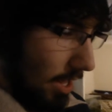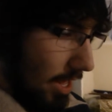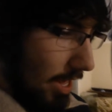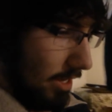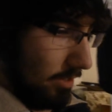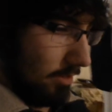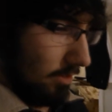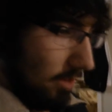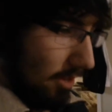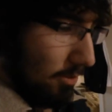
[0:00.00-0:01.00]

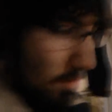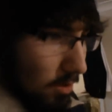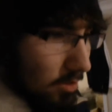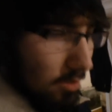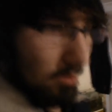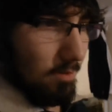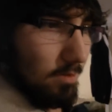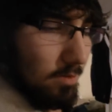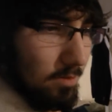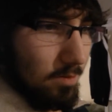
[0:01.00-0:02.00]
And I thought,
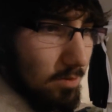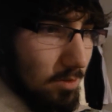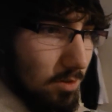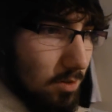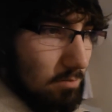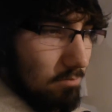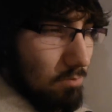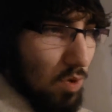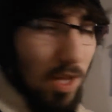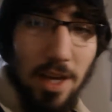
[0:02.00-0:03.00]

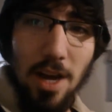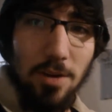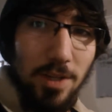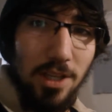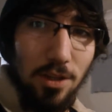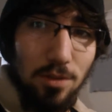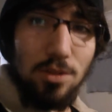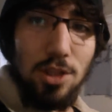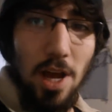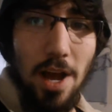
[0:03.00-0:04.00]
well, I can't really use
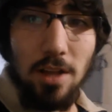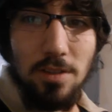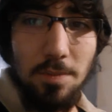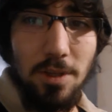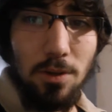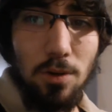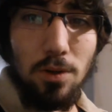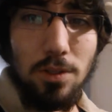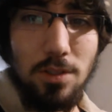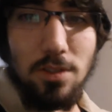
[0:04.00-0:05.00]
Charles
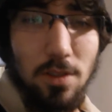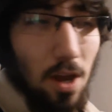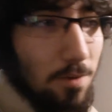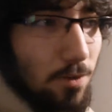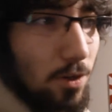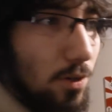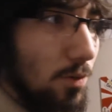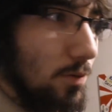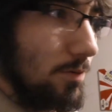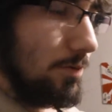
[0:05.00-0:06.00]
because I've got a
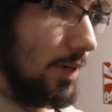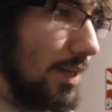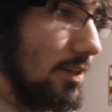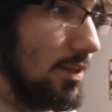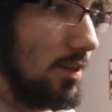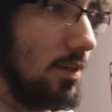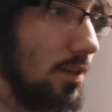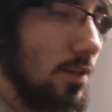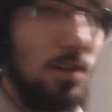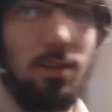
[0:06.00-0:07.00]
good friend
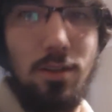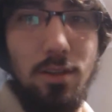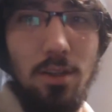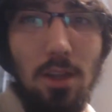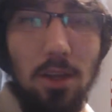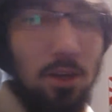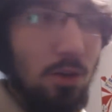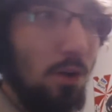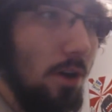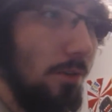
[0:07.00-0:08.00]

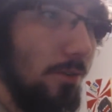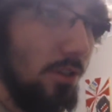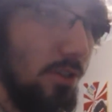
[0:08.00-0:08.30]
who I refer